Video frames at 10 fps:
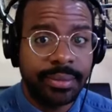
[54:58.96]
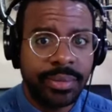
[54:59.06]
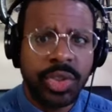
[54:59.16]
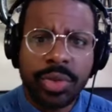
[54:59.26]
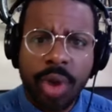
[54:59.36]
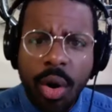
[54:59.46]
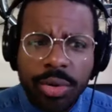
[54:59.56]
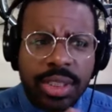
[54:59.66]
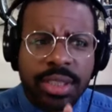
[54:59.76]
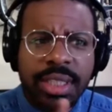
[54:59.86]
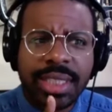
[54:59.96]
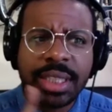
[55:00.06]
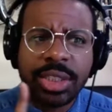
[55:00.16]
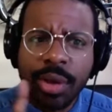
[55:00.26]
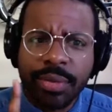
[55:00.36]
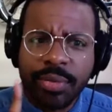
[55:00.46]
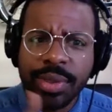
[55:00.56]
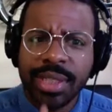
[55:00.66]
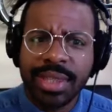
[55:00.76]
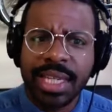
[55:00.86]
So those are the things that you have to
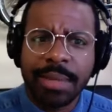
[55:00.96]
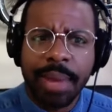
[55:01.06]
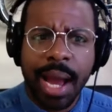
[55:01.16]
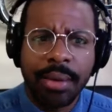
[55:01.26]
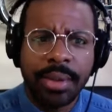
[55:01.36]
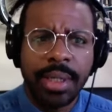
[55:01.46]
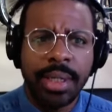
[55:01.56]
really think about.